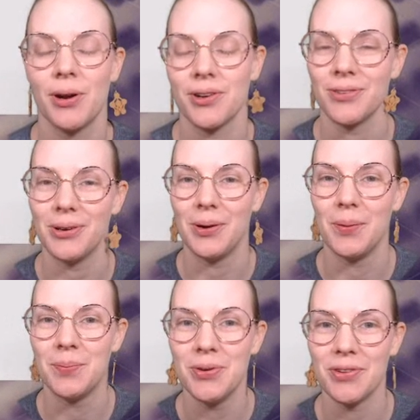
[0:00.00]

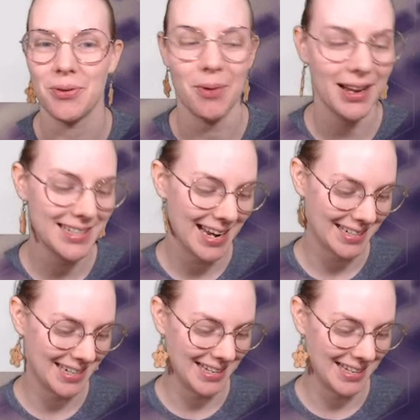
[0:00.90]
wonderful, beautiful project,